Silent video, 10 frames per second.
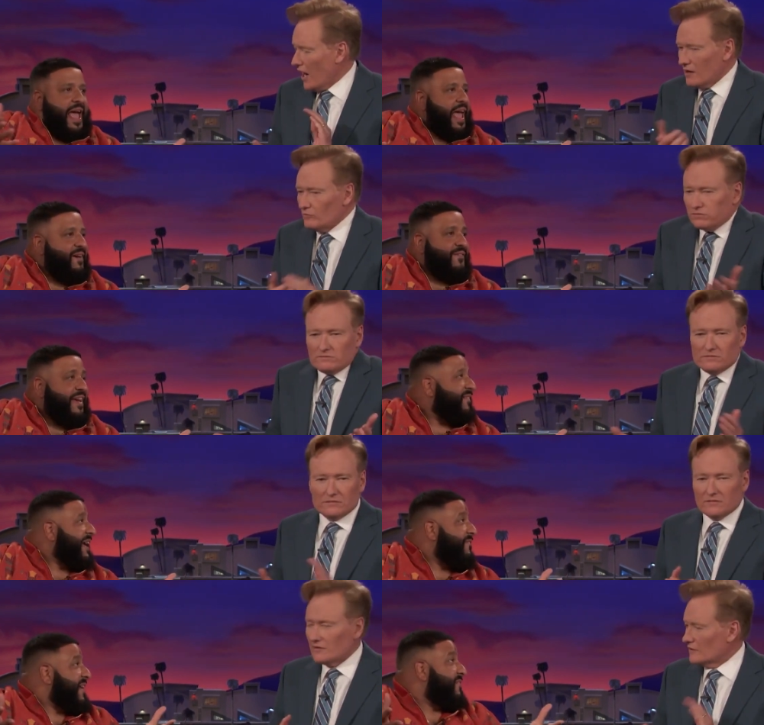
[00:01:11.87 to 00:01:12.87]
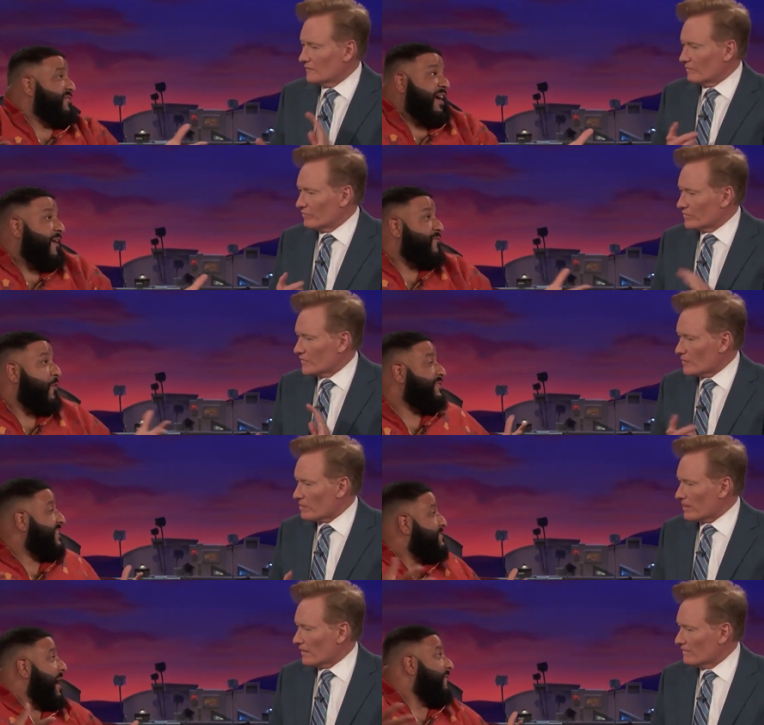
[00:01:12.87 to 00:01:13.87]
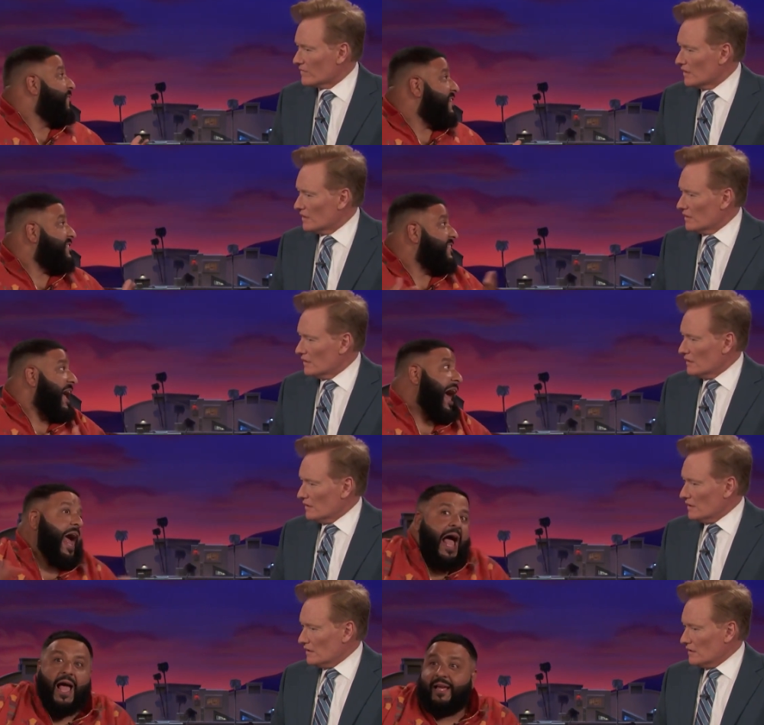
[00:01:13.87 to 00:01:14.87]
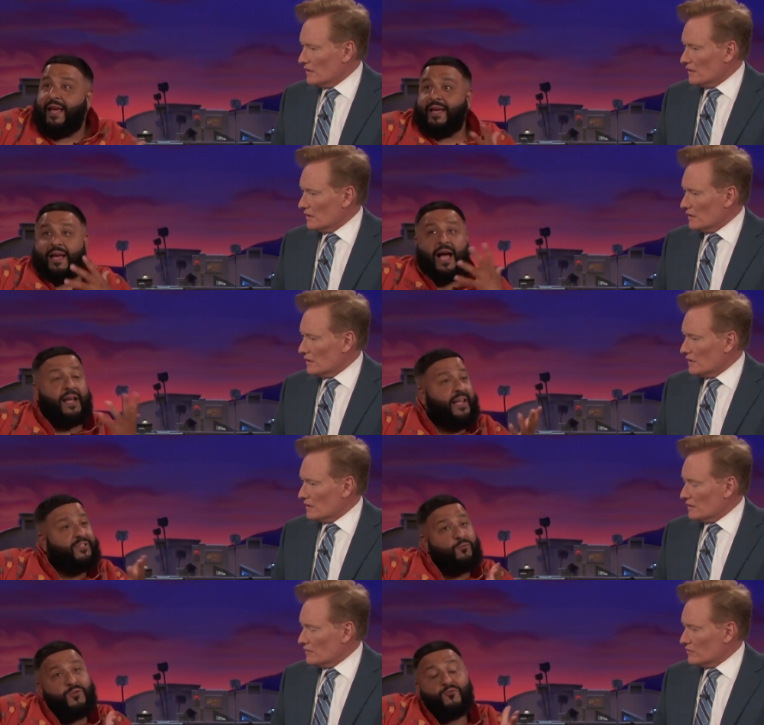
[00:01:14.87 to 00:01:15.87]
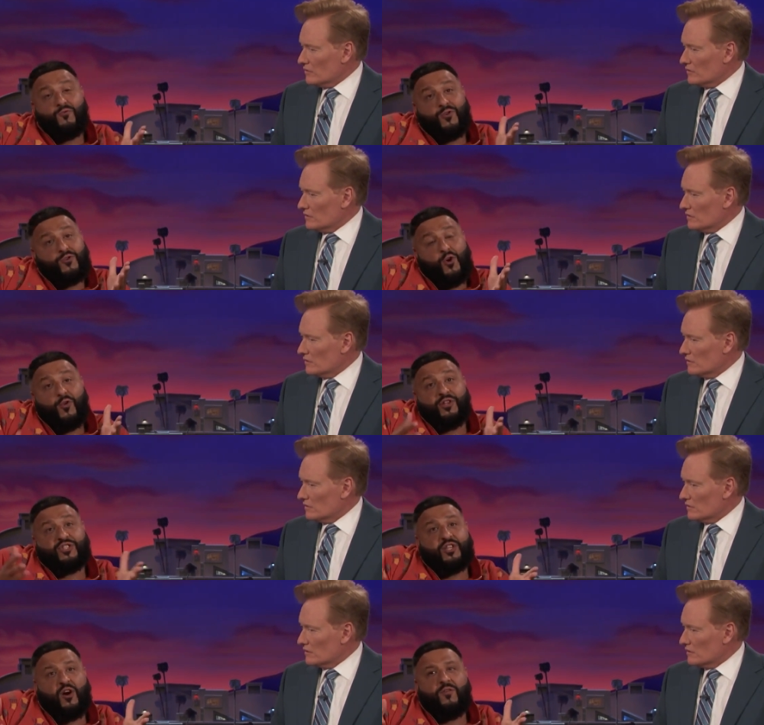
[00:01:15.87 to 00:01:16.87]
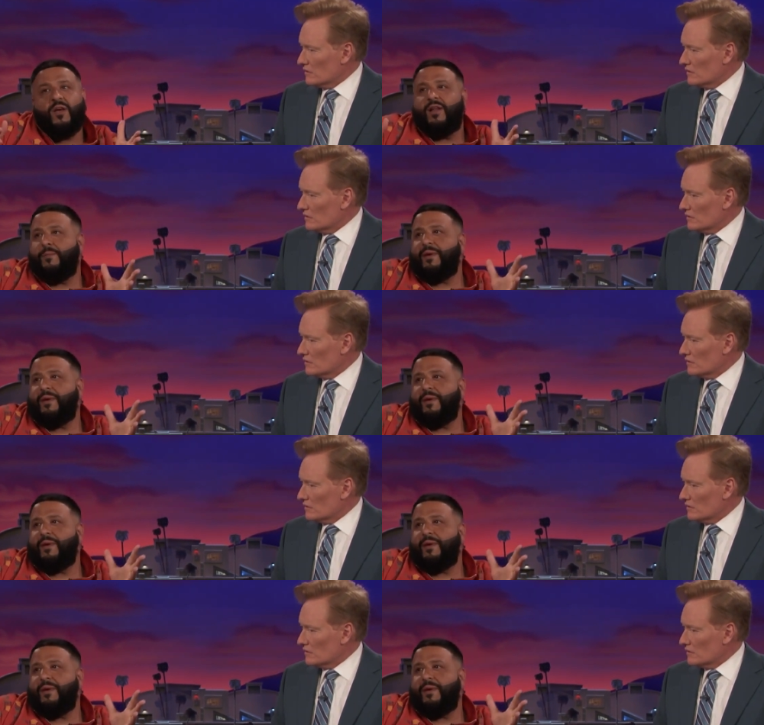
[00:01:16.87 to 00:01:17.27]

Speaker 1: if, if, if, if Dove don't see my vision, I, hey, I guess when you when you go to the shelf, let